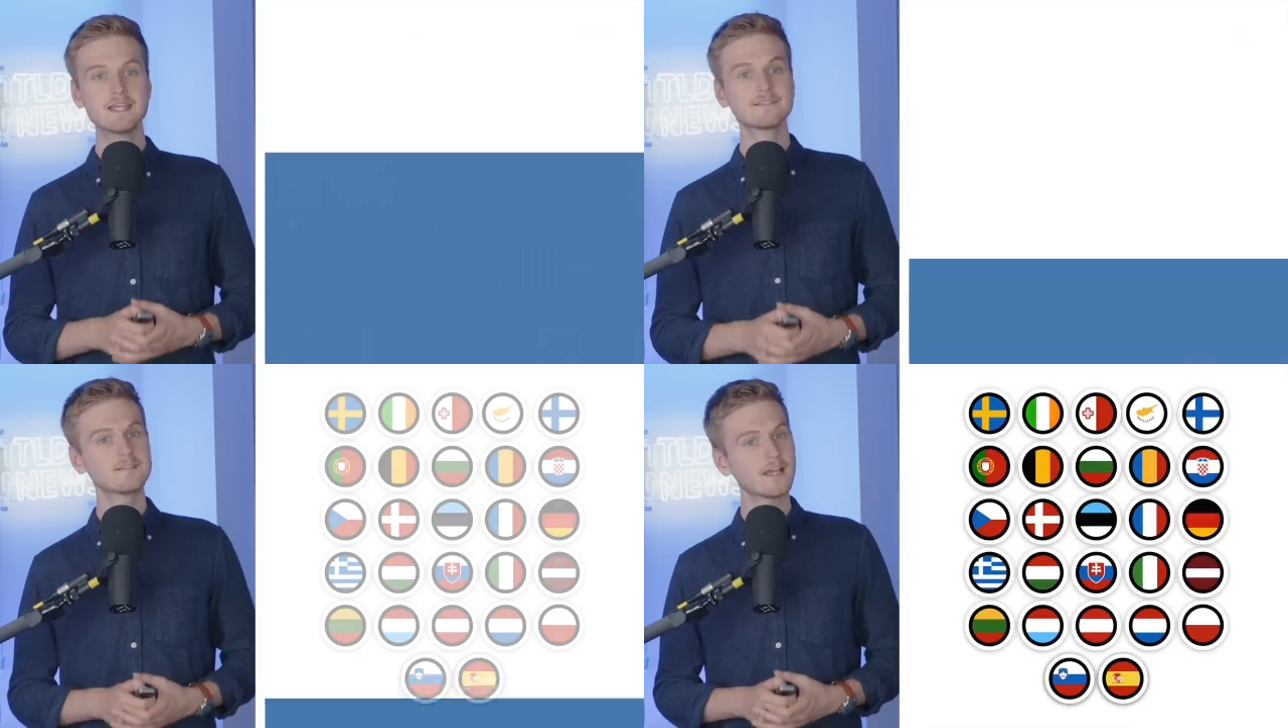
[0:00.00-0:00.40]

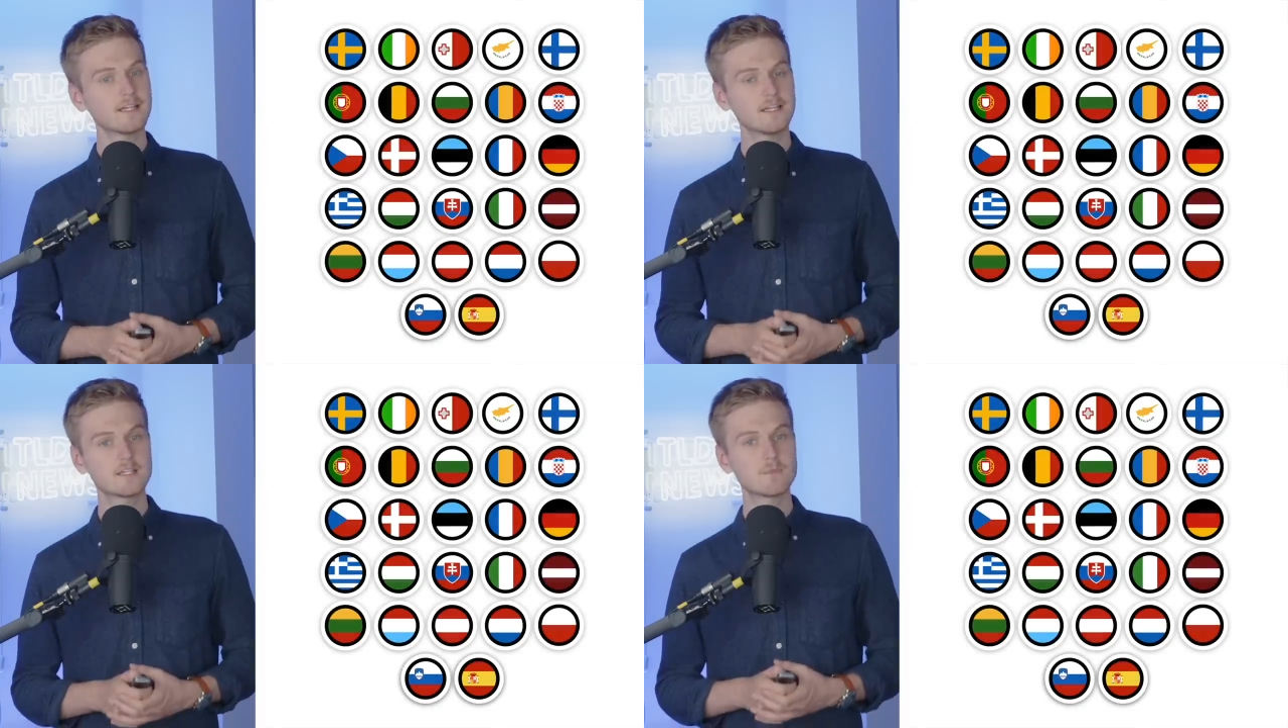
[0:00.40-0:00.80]
is
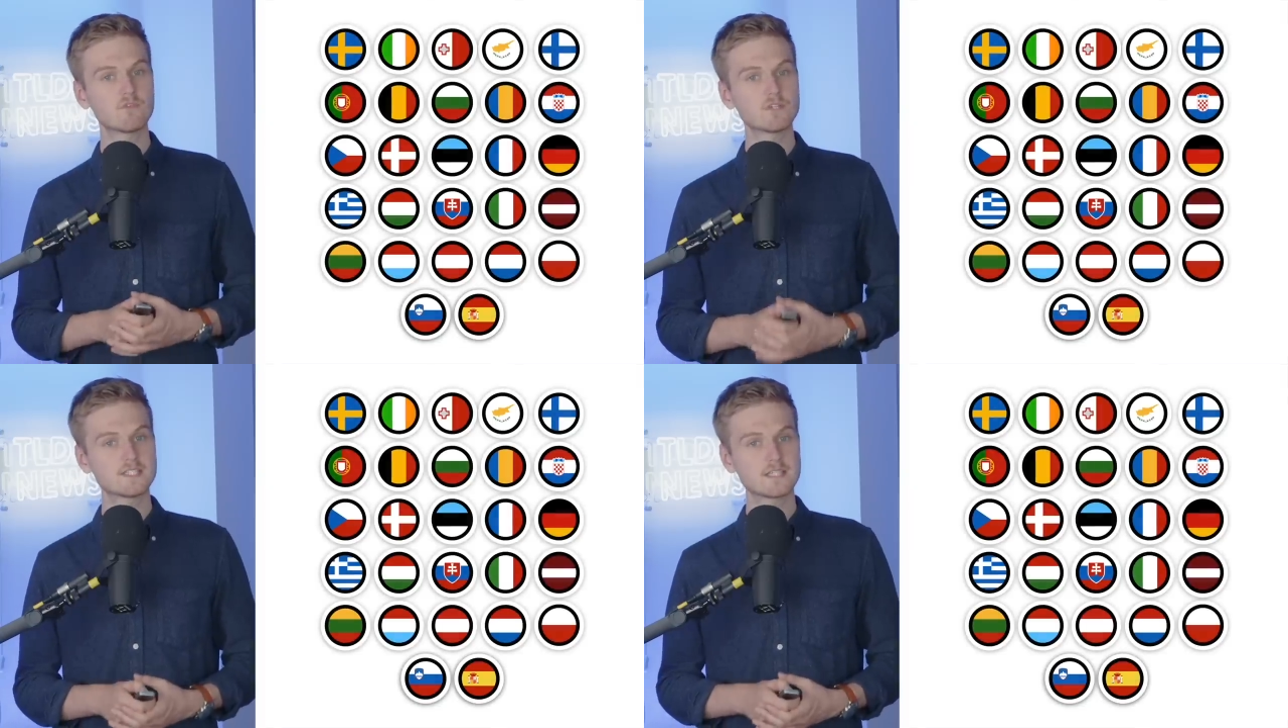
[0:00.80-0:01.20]
likely to be
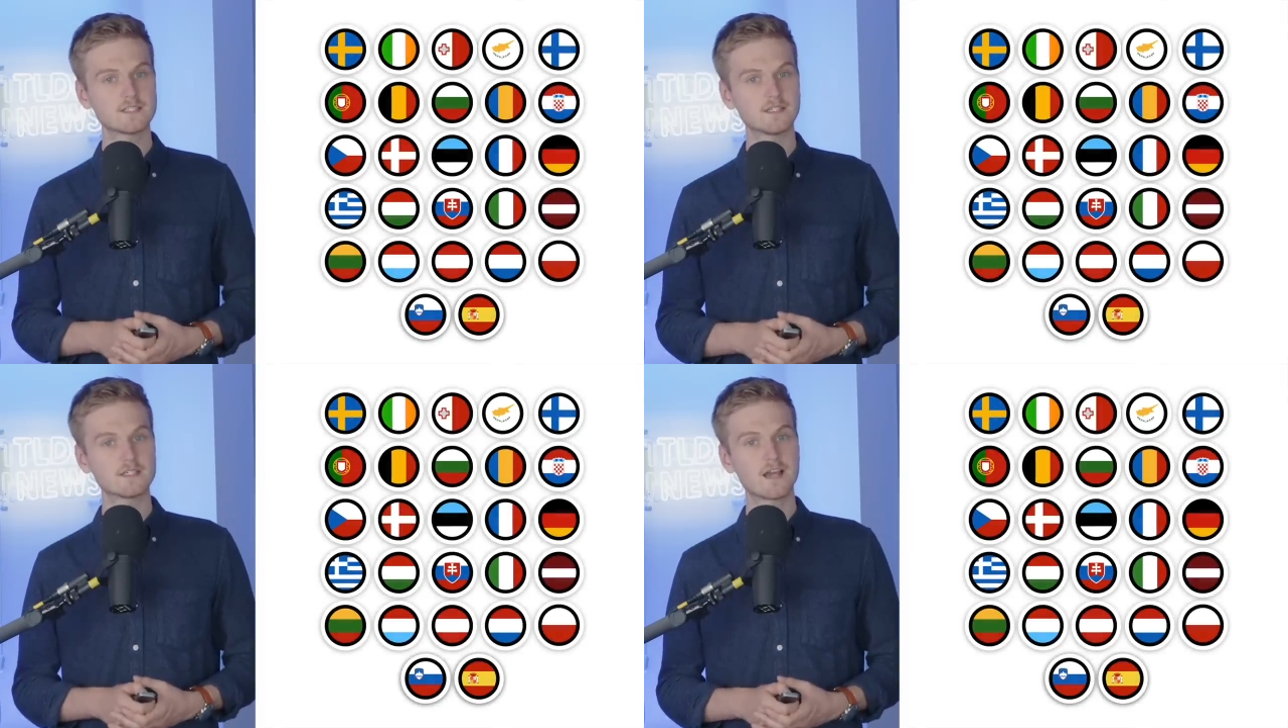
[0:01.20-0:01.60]

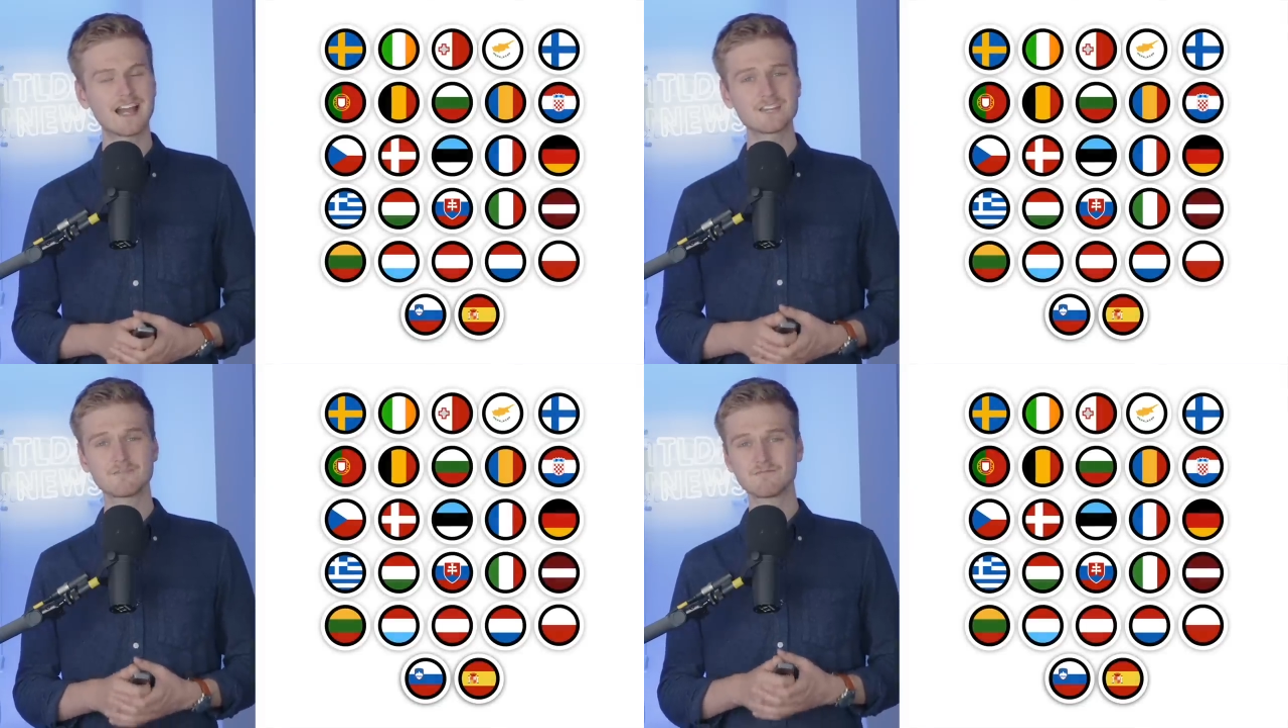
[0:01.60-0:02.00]
resisted
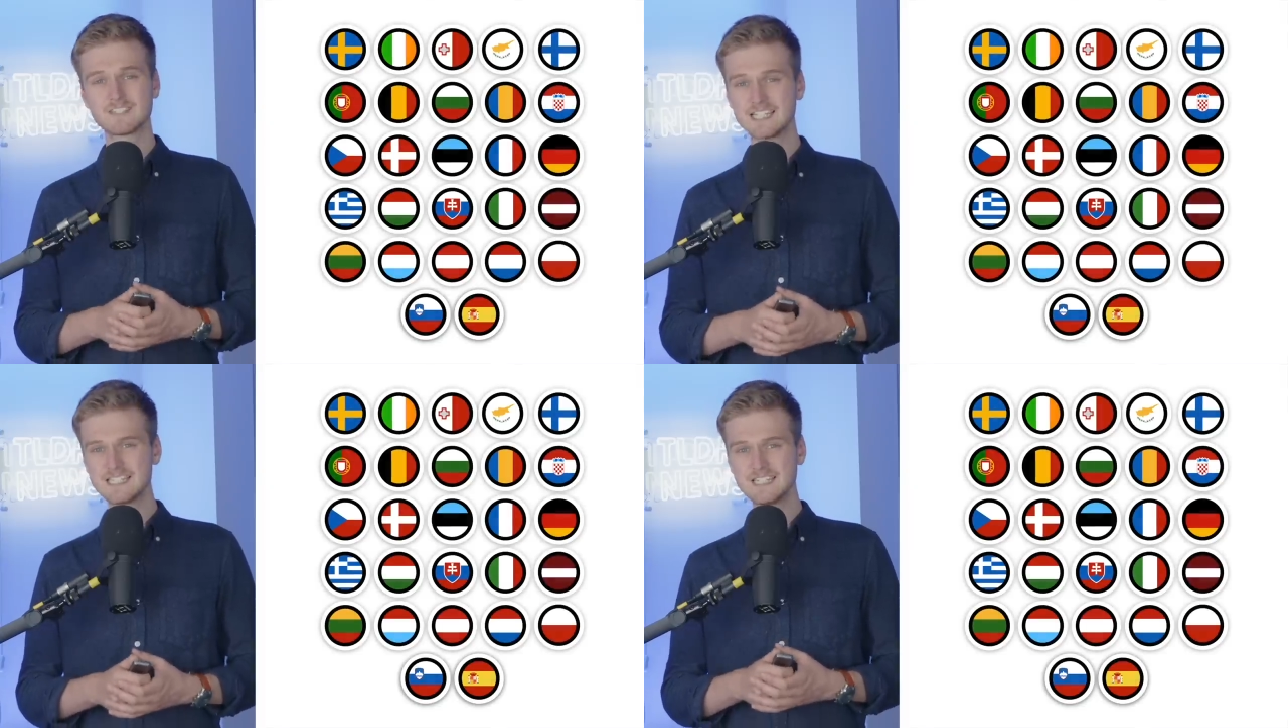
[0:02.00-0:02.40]
and
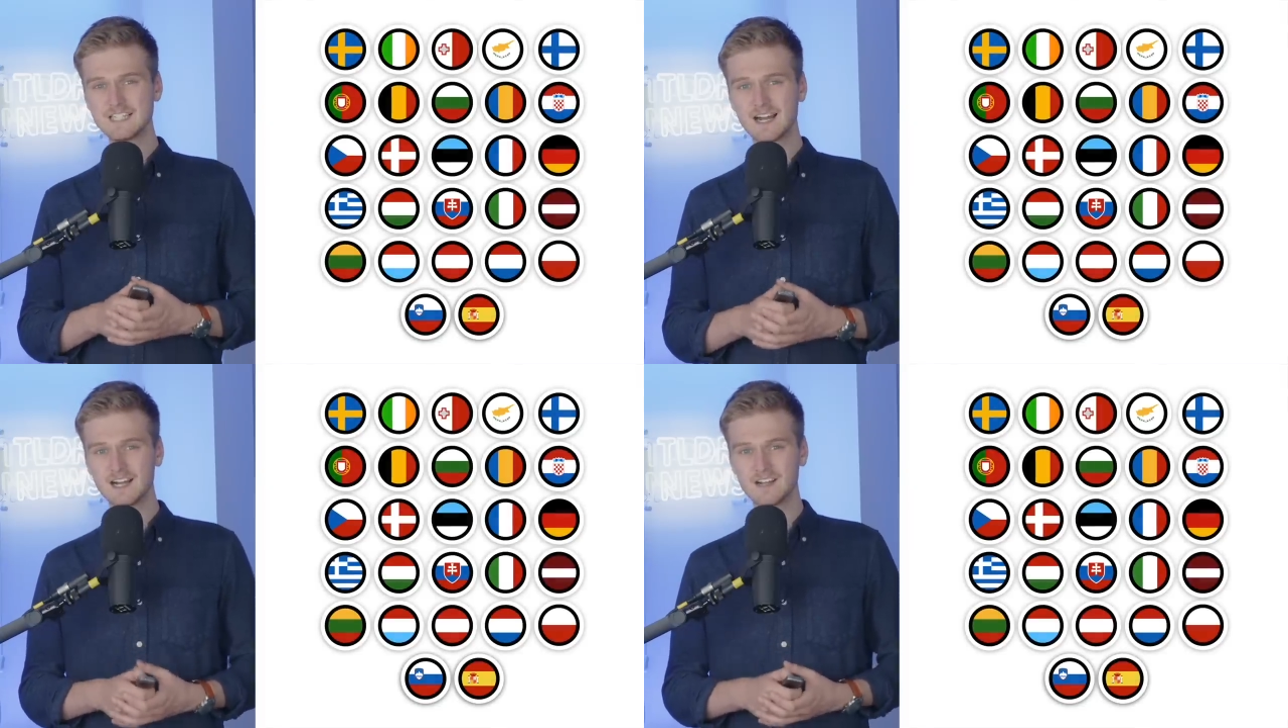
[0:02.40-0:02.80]
resisted
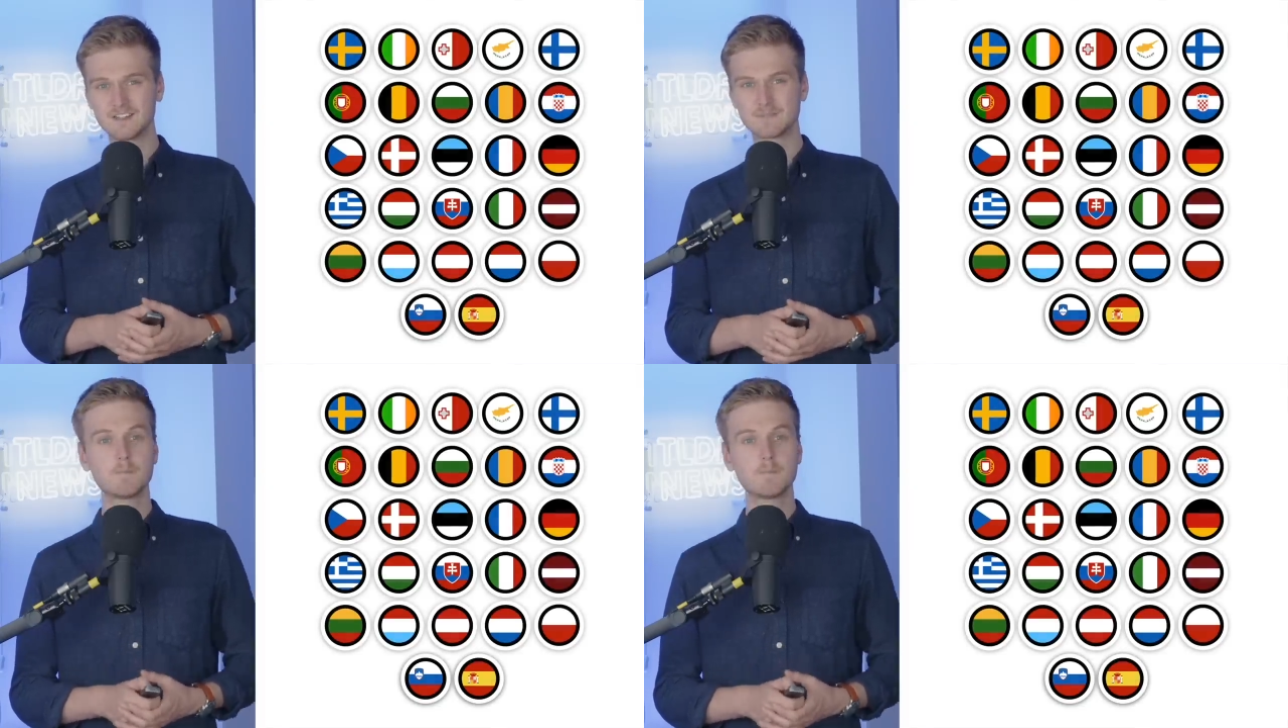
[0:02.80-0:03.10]
hard